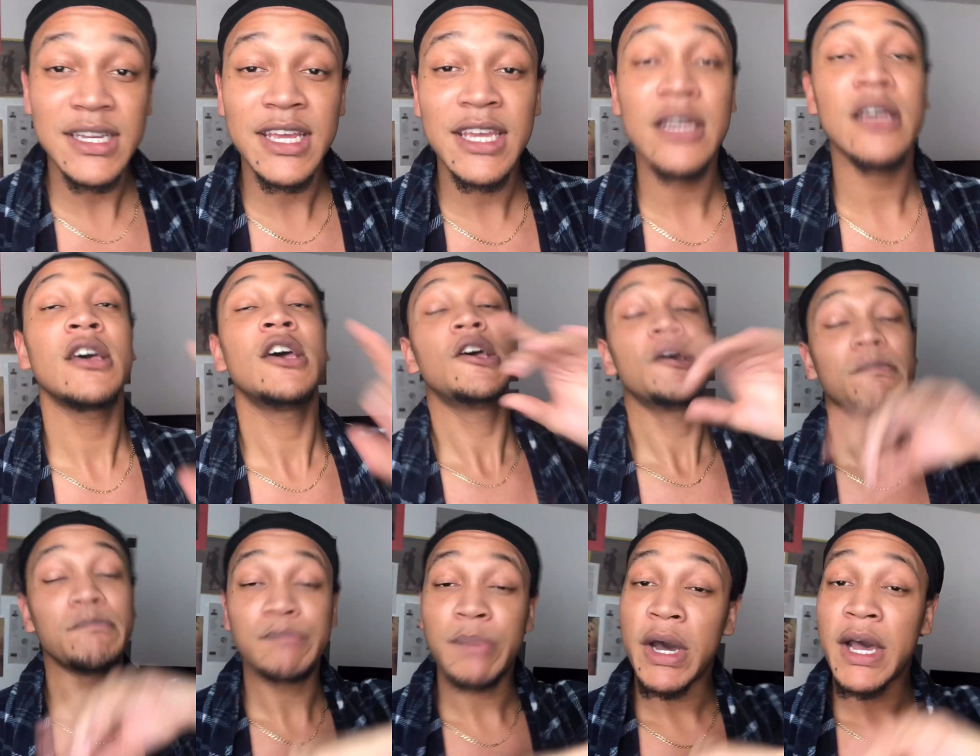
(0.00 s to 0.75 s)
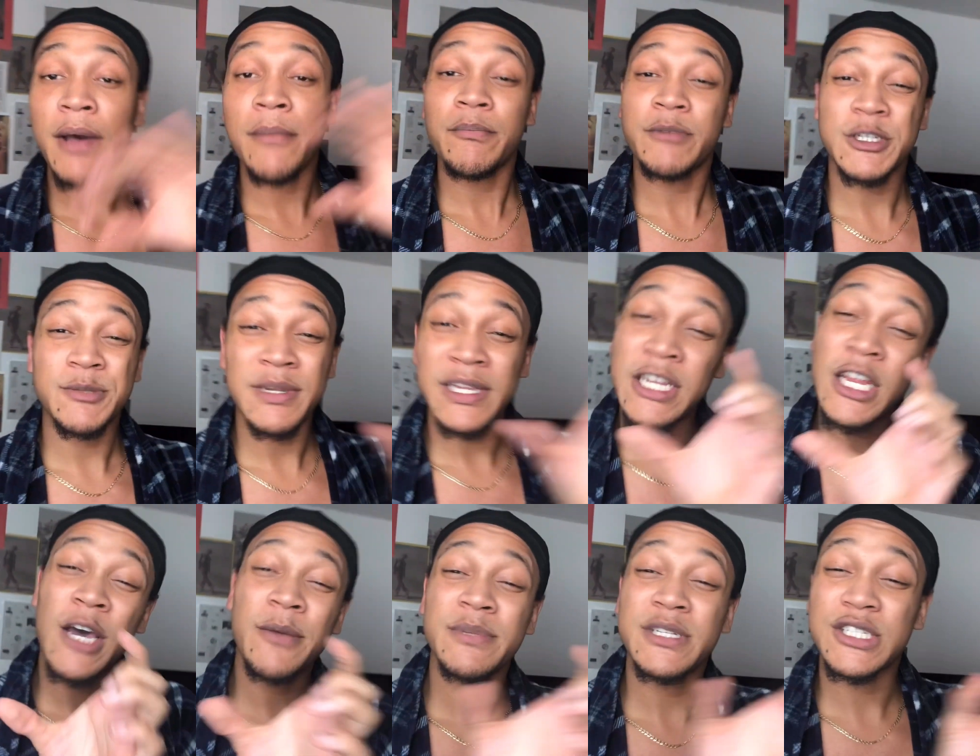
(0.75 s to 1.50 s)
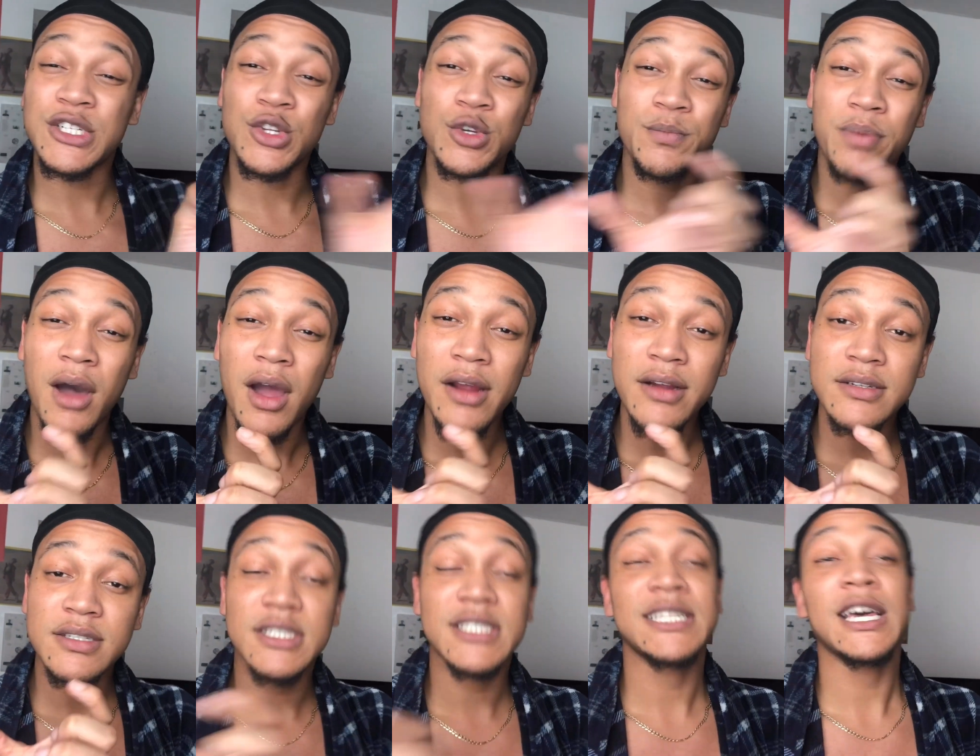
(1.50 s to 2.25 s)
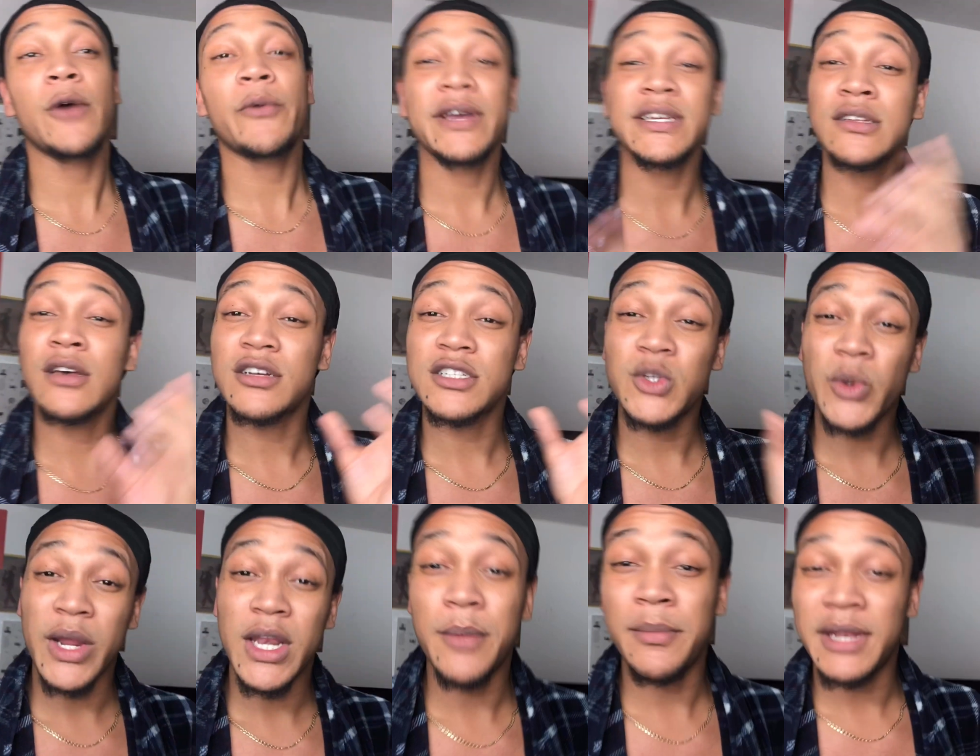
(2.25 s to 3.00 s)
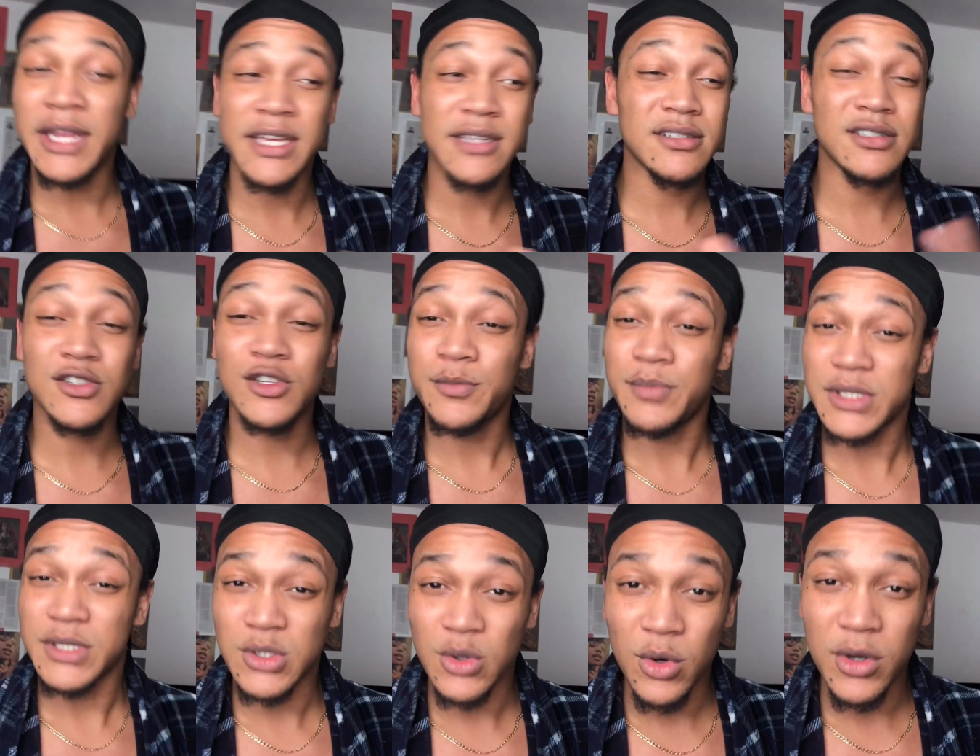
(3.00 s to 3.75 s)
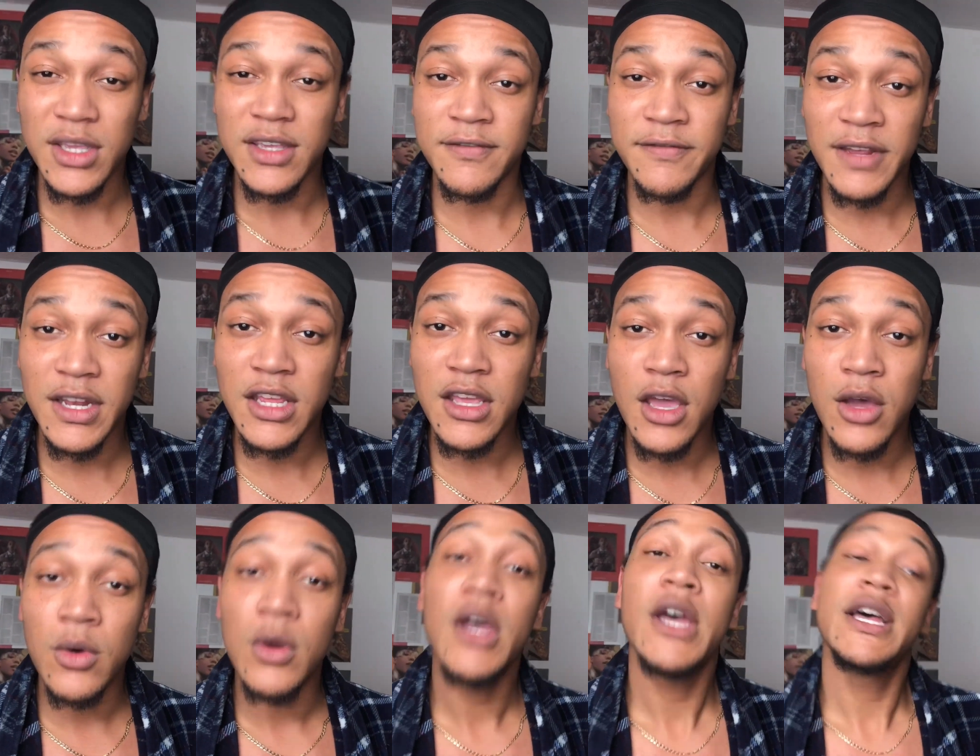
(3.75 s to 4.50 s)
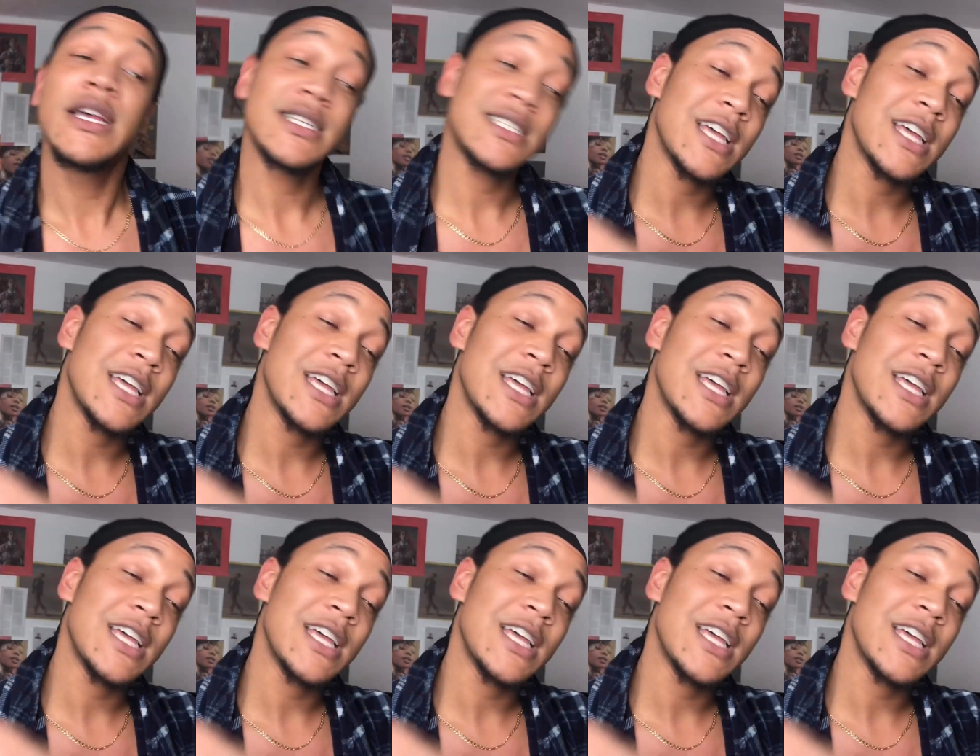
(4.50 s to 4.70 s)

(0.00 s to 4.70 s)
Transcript: it, but I'm splitting it up into two parts, because that way it's not a 20-minute super talky video, so